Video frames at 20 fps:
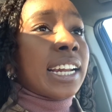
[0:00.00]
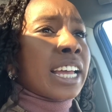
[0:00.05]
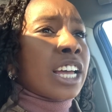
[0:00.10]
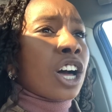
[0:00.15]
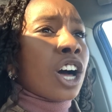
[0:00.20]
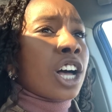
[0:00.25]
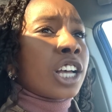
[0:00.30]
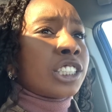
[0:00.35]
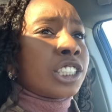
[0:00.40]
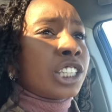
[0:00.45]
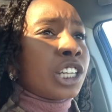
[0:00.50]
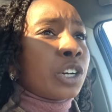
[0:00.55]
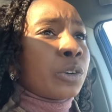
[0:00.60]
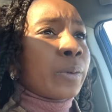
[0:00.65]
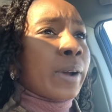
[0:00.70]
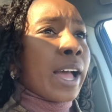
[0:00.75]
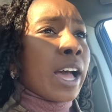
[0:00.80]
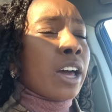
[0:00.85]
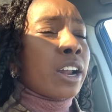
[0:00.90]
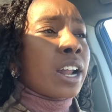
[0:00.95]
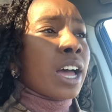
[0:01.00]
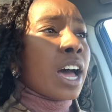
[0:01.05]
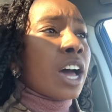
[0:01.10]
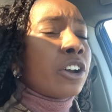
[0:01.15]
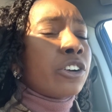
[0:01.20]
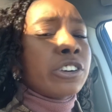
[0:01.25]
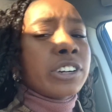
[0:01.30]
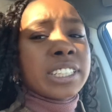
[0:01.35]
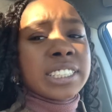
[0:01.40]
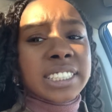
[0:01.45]
It costed around one
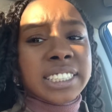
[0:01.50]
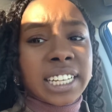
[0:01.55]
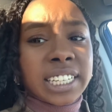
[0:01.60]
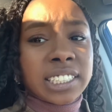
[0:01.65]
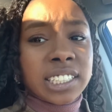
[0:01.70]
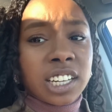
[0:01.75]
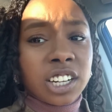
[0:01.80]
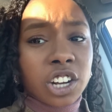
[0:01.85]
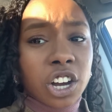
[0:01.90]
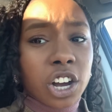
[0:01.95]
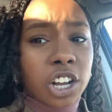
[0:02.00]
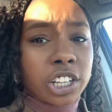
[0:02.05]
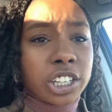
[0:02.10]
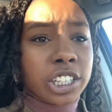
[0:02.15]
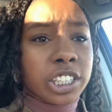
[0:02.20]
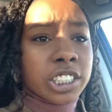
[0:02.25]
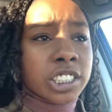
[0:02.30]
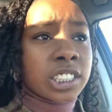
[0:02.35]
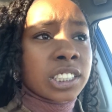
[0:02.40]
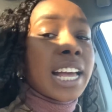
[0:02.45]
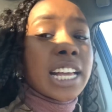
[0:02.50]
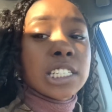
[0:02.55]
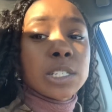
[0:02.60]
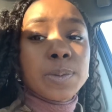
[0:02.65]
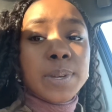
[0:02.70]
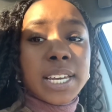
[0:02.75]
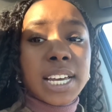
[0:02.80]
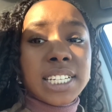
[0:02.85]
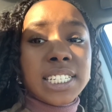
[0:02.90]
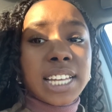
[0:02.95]
hundred sixty dollars. That's
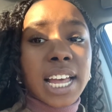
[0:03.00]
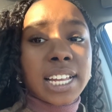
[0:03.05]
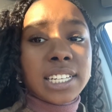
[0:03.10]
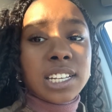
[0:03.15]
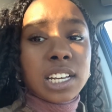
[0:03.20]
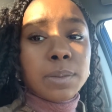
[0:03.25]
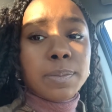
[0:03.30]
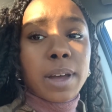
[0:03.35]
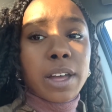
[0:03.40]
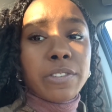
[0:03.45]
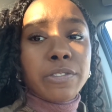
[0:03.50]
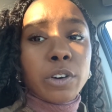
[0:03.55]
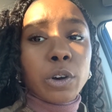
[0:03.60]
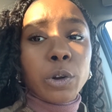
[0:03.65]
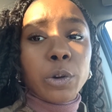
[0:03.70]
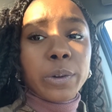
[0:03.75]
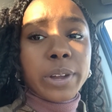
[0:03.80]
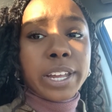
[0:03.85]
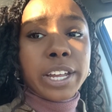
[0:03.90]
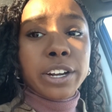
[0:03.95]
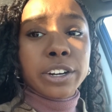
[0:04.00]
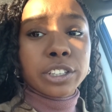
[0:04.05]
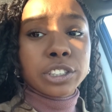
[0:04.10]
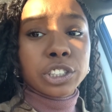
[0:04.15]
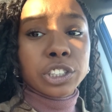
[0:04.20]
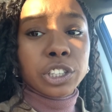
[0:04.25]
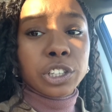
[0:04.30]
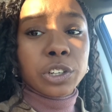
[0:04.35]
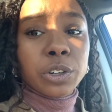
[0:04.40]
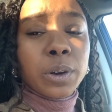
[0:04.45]
because I took my photo here
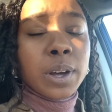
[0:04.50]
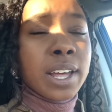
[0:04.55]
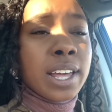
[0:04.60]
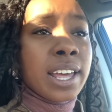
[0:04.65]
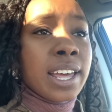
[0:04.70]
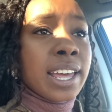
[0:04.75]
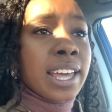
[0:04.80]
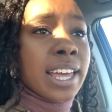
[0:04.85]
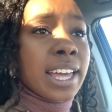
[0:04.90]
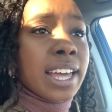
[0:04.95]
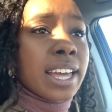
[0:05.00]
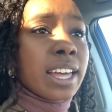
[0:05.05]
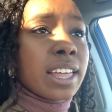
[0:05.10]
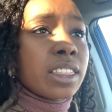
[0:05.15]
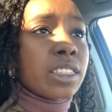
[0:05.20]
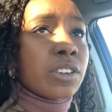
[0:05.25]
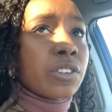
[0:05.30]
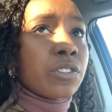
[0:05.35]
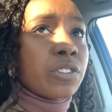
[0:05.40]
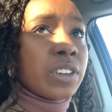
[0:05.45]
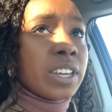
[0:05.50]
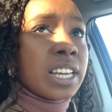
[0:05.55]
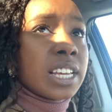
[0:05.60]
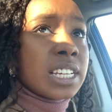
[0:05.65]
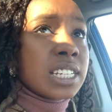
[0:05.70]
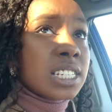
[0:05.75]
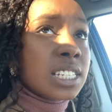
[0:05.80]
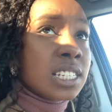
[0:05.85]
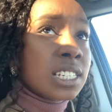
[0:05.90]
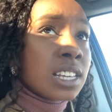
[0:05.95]
too. It, the
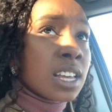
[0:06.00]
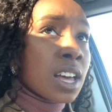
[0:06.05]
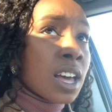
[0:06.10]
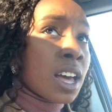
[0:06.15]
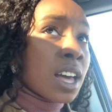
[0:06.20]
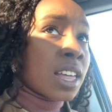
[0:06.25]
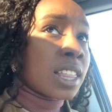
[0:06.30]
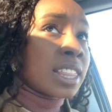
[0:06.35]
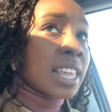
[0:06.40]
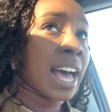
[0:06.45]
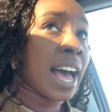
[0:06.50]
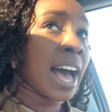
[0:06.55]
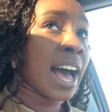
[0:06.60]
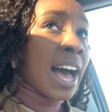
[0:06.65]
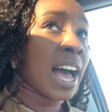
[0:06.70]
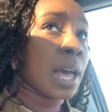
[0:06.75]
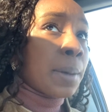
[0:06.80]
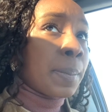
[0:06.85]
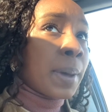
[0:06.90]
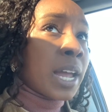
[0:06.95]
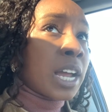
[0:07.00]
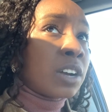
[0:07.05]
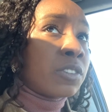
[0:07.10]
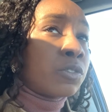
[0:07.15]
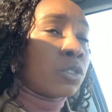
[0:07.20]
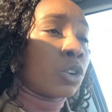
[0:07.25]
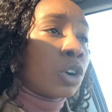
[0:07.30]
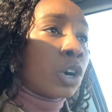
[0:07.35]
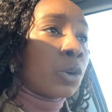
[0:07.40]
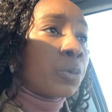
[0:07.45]
fees that I paid
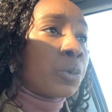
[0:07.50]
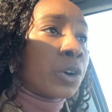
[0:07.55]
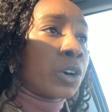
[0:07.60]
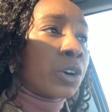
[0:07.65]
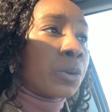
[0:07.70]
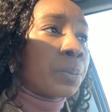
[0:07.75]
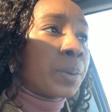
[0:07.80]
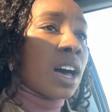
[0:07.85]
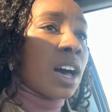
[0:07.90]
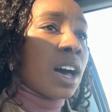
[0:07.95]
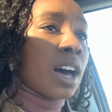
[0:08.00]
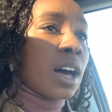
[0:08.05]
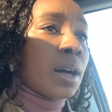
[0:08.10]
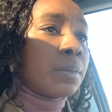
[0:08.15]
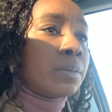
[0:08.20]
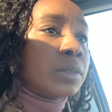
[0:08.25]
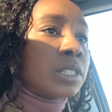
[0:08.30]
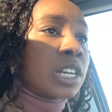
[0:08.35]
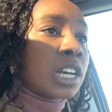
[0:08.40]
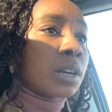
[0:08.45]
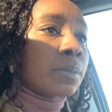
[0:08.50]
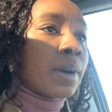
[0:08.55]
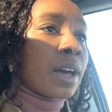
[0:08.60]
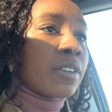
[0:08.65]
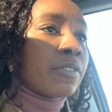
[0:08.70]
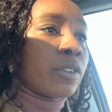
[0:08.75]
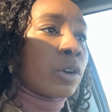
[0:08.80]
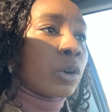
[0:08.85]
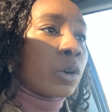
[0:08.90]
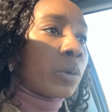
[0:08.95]
for were um, took my
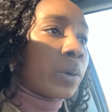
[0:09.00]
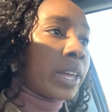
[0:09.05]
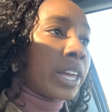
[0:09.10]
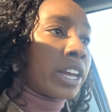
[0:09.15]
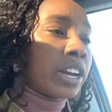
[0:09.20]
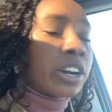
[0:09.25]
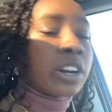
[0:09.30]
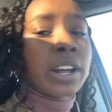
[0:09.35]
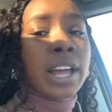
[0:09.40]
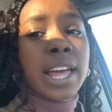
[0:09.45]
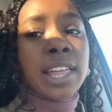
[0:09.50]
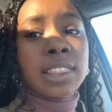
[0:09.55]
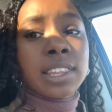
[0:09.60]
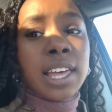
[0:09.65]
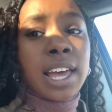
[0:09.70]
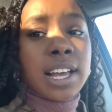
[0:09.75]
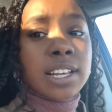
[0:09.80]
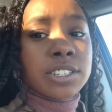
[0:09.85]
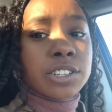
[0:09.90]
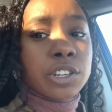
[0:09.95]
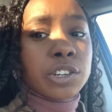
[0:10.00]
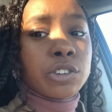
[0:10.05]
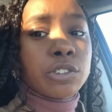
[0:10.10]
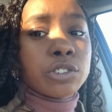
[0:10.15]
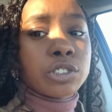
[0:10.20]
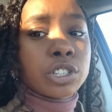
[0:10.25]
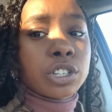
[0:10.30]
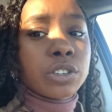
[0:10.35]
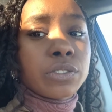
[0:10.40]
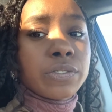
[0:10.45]
photo here and the
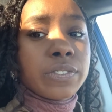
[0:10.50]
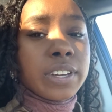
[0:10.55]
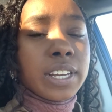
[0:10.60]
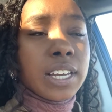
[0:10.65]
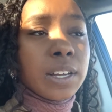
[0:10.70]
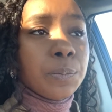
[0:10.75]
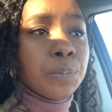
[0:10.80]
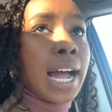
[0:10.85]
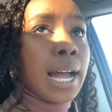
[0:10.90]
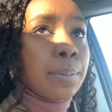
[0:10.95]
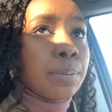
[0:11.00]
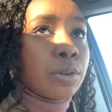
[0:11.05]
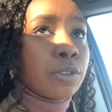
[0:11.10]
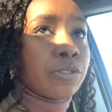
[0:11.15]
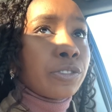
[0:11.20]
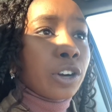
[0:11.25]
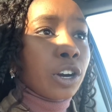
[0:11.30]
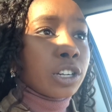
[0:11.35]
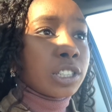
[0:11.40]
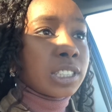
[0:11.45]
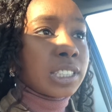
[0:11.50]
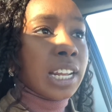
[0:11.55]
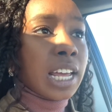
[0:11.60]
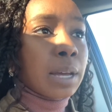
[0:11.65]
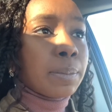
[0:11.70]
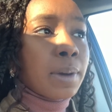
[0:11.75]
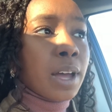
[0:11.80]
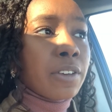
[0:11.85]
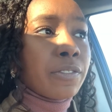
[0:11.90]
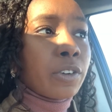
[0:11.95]
execution fee. I prefer to take
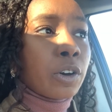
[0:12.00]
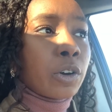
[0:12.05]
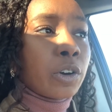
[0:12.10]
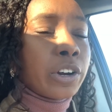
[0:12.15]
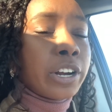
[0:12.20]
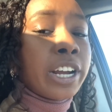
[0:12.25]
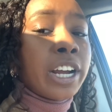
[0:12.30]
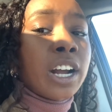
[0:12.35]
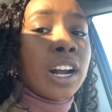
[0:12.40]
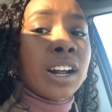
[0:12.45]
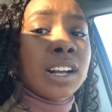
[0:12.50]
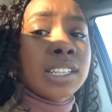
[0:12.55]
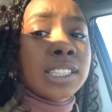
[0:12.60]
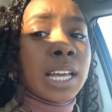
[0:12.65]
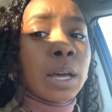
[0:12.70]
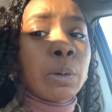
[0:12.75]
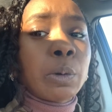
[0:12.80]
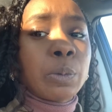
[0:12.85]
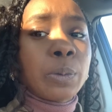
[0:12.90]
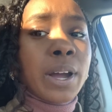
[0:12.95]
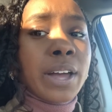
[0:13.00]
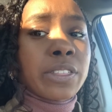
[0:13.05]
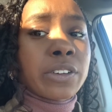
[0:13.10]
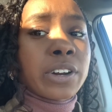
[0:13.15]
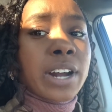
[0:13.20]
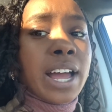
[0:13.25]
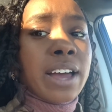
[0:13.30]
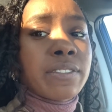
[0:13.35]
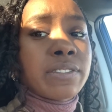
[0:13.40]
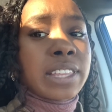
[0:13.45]
my photo here because I would rather
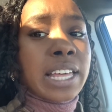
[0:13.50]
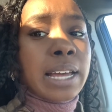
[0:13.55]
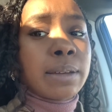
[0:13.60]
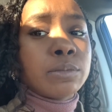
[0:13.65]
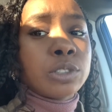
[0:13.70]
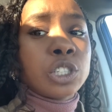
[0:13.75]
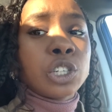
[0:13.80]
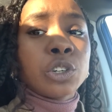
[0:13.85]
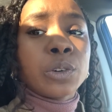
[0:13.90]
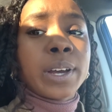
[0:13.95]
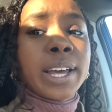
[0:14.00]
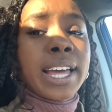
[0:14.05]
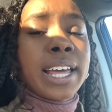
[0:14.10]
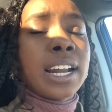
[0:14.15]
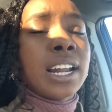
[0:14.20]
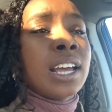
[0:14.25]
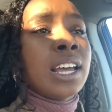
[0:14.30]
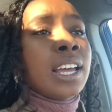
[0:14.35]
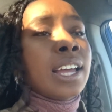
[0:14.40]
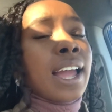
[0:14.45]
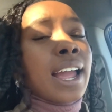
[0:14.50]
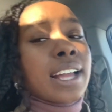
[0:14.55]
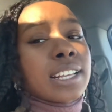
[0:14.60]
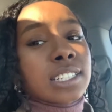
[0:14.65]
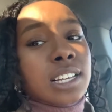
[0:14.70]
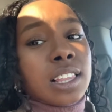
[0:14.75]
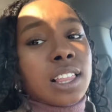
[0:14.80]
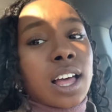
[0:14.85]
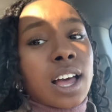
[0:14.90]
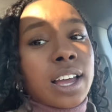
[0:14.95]
have them do it. It's
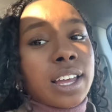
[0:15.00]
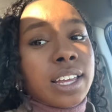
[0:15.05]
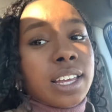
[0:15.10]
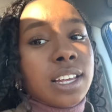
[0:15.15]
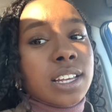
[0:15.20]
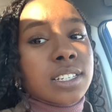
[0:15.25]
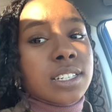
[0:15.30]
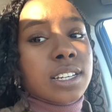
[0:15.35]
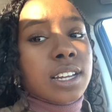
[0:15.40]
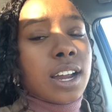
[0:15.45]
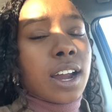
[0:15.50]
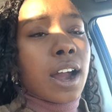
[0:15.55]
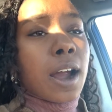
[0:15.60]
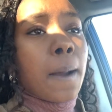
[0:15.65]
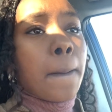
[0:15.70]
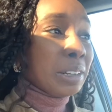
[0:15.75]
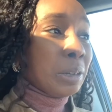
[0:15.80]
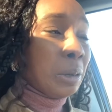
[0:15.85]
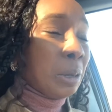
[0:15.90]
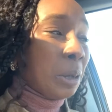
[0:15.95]
a lot easier.